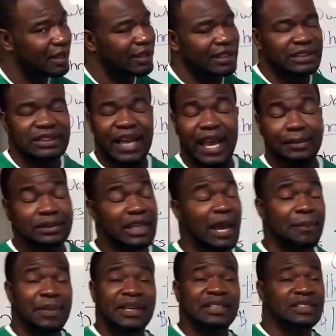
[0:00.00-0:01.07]
This game is
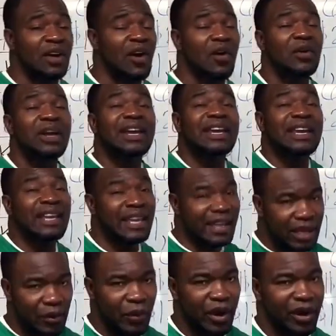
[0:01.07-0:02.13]
not being taught
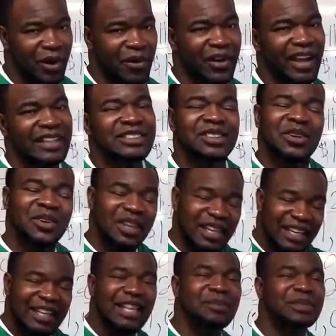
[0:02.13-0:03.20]
anywhere, okay? So
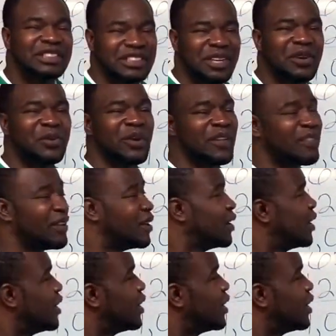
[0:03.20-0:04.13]
let me share it with you.